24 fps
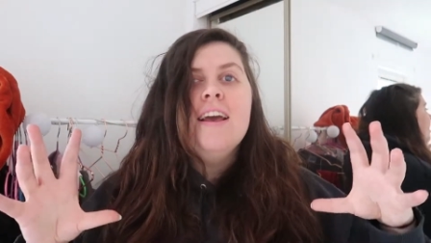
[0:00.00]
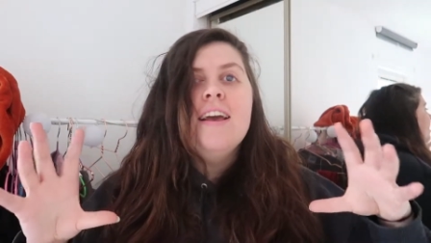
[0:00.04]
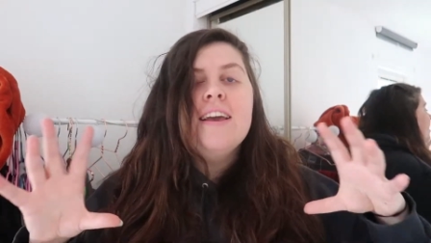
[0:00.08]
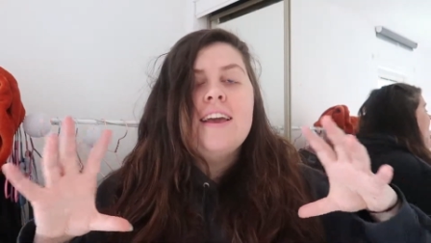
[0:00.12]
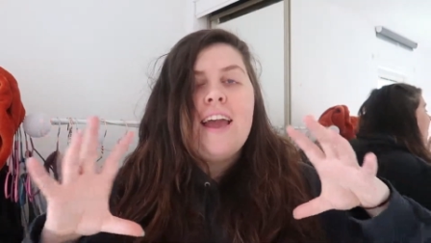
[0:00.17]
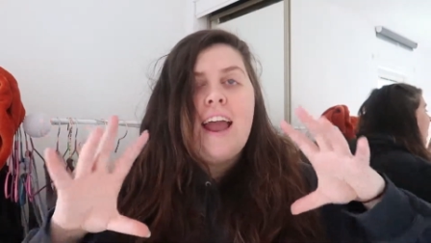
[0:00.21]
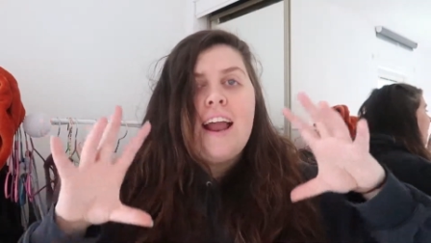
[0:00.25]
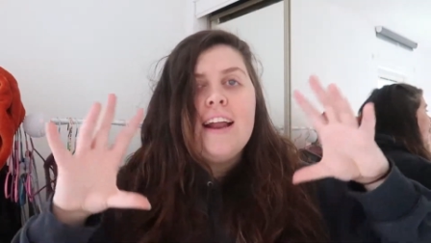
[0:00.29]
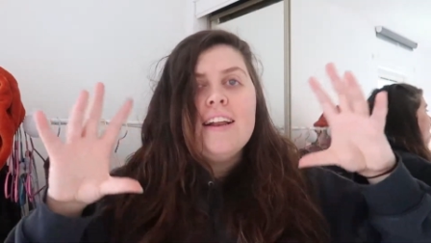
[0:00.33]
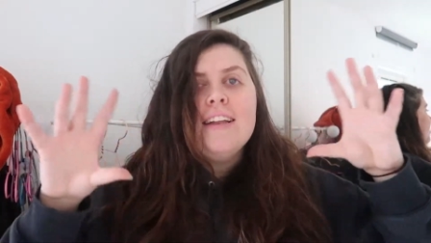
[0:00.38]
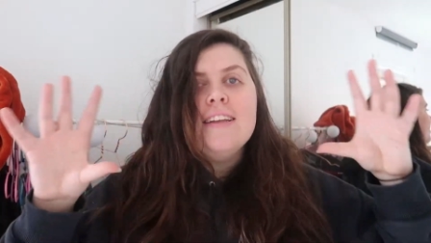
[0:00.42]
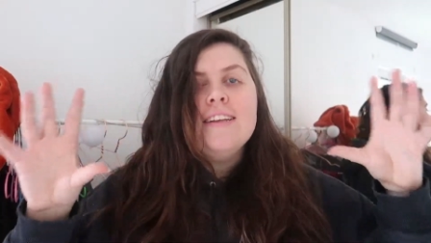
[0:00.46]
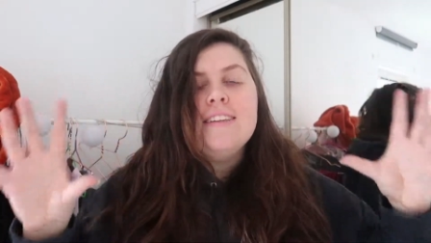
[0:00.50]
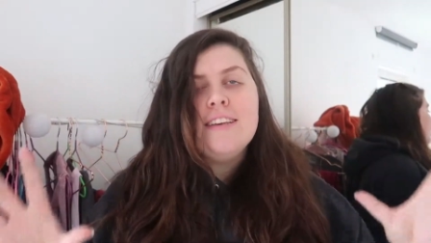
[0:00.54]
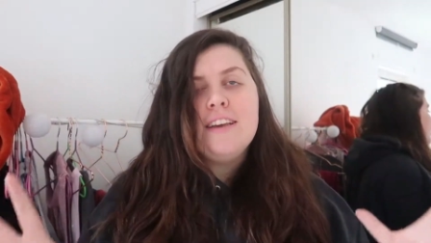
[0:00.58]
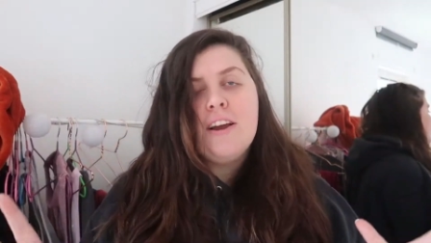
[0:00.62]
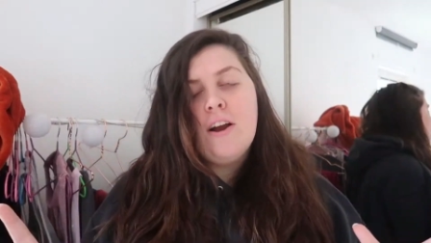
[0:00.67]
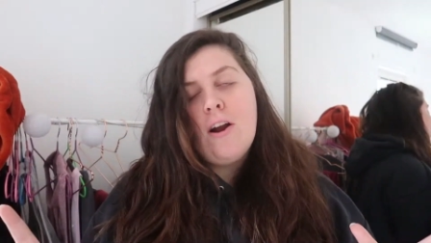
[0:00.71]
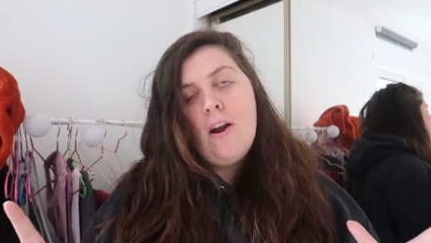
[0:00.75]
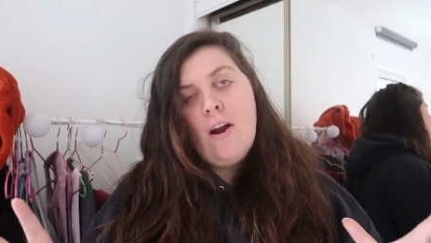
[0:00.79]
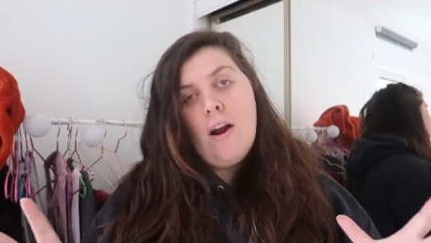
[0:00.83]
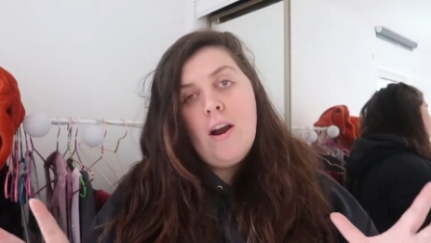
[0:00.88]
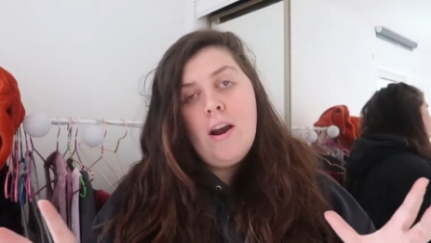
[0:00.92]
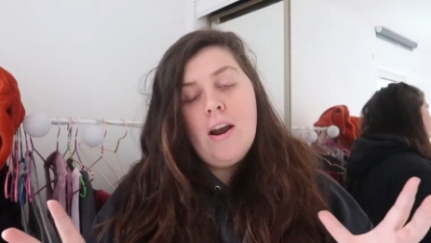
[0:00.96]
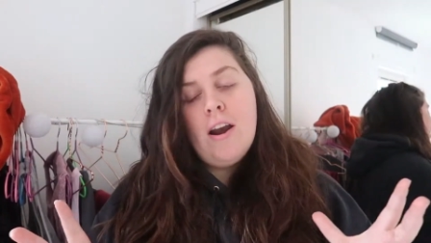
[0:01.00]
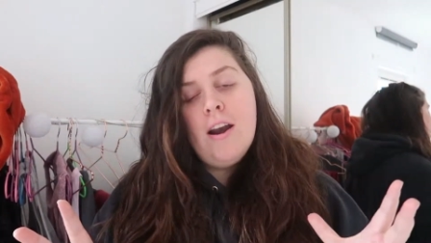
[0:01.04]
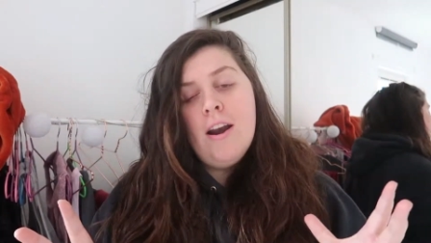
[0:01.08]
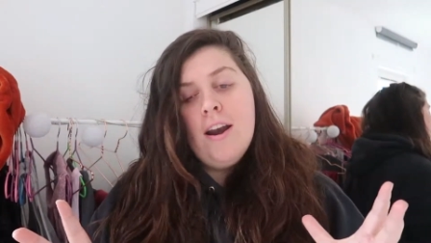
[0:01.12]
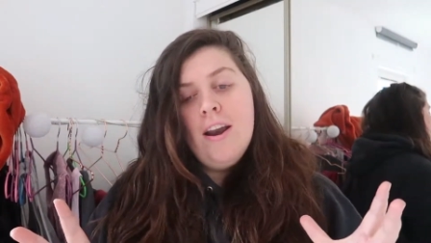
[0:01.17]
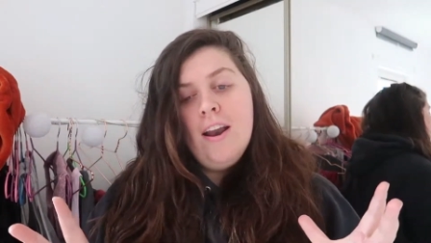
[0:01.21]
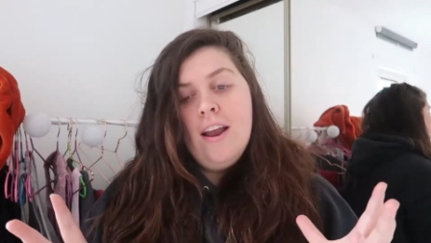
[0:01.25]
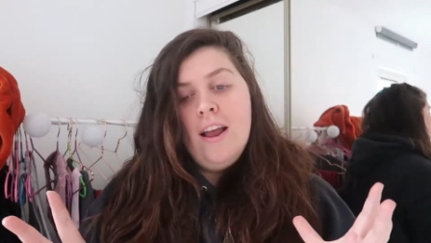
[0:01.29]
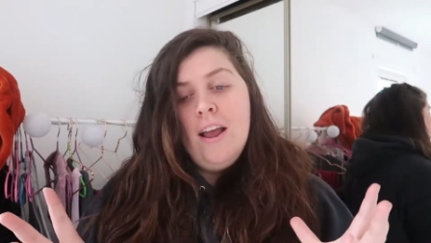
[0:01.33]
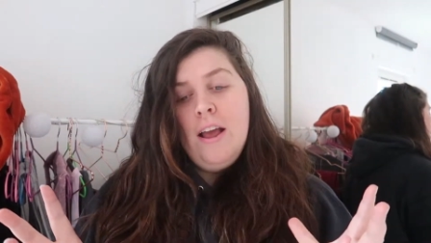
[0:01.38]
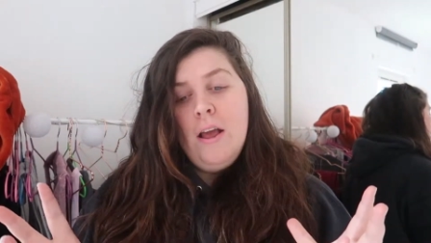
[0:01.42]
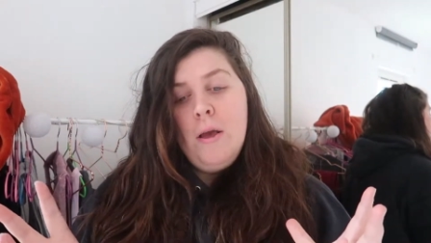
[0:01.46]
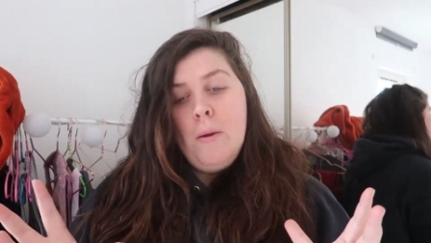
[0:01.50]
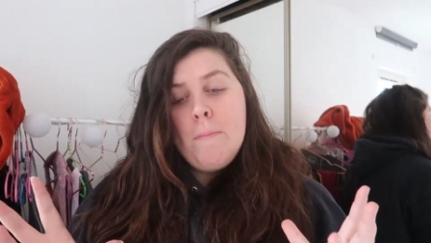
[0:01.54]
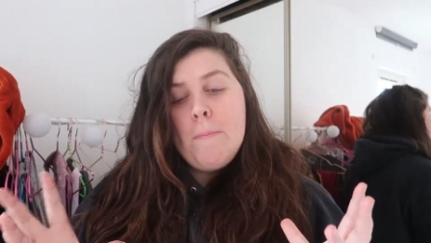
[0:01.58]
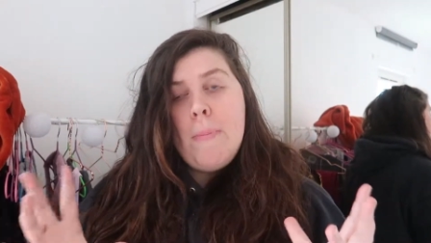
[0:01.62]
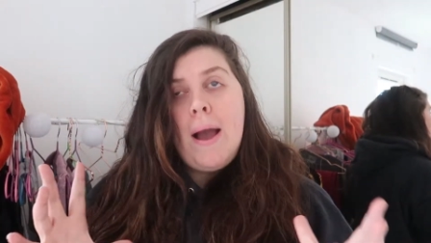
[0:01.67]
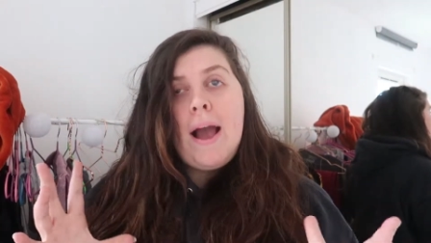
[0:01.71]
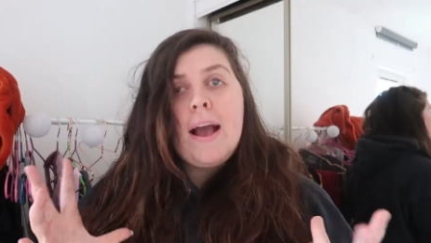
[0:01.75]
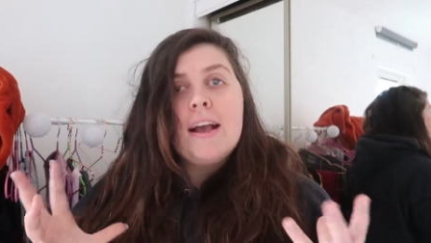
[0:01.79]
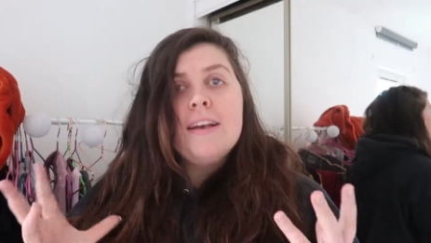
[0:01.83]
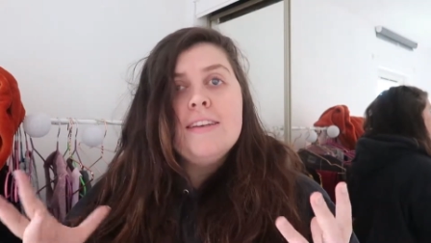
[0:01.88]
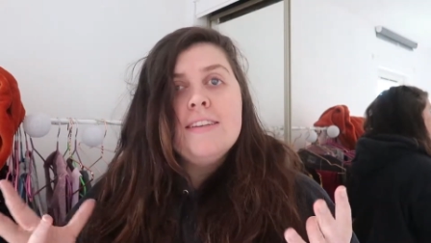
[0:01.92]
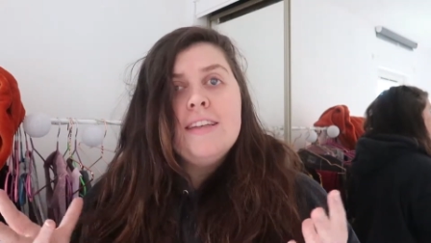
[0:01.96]
getting to see her
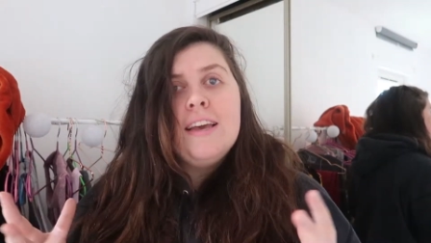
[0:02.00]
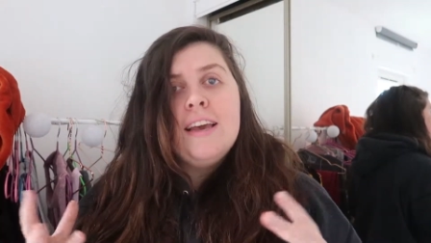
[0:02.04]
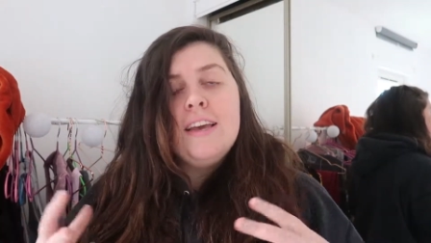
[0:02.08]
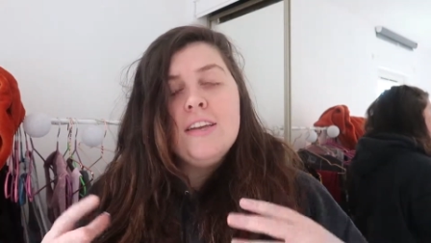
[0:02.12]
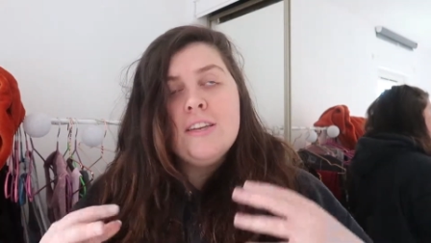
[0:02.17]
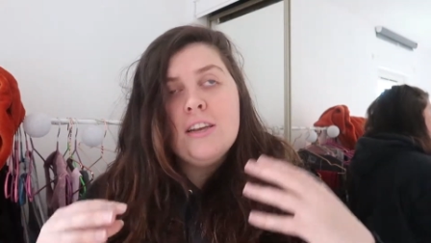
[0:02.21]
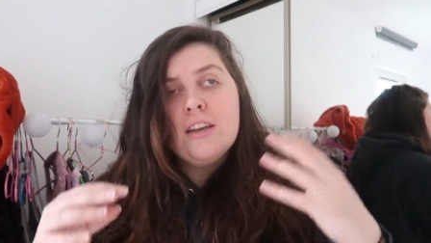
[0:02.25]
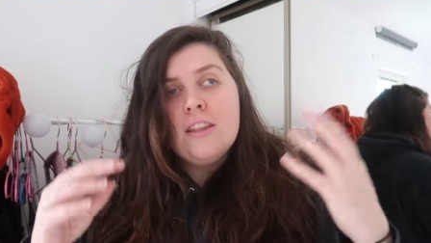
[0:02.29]
backstage